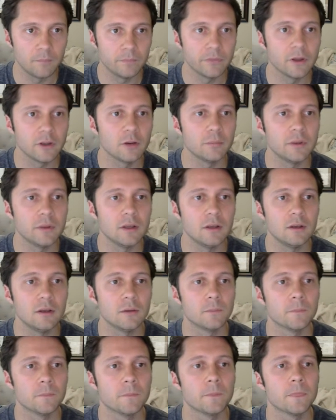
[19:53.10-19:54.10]
it'll
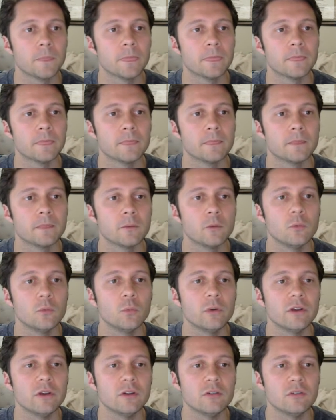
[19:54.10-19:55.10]
be,
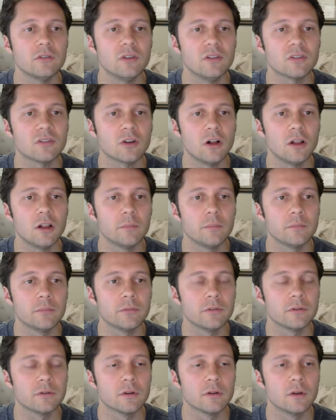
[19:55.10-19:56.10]
we can use these
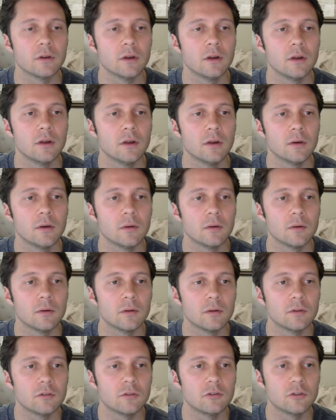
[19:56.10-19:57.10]
columns
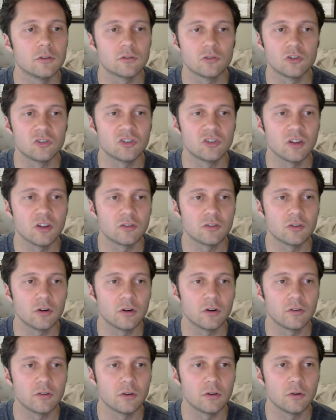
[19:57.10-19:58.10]
just to get
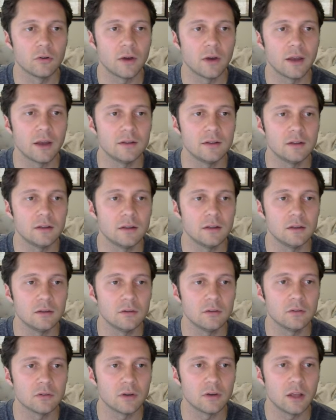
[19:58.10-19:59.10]
started. So ID,
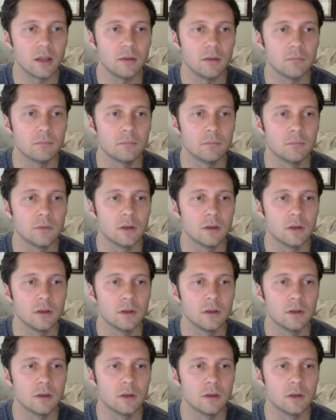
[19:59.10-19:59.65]
username.